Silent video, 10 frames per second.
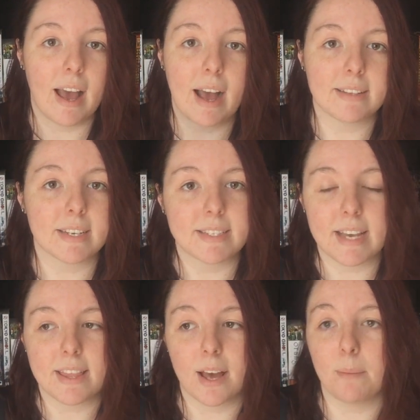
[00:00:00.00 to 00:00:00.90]
as I
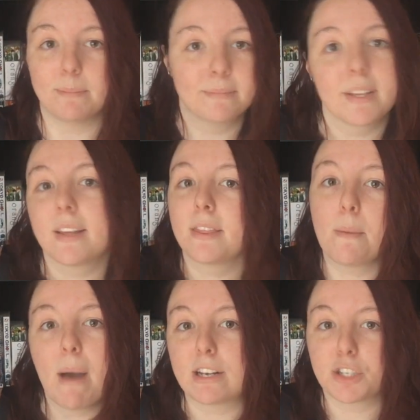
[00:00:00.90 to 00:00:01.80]
say them
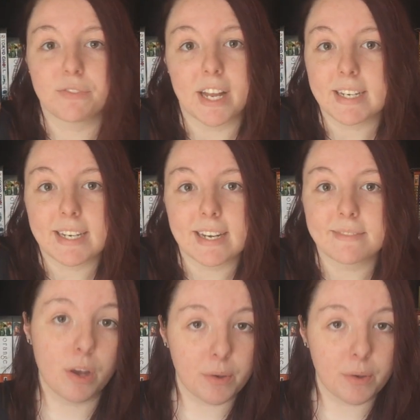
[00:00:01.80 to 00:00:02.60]
the magic of editing.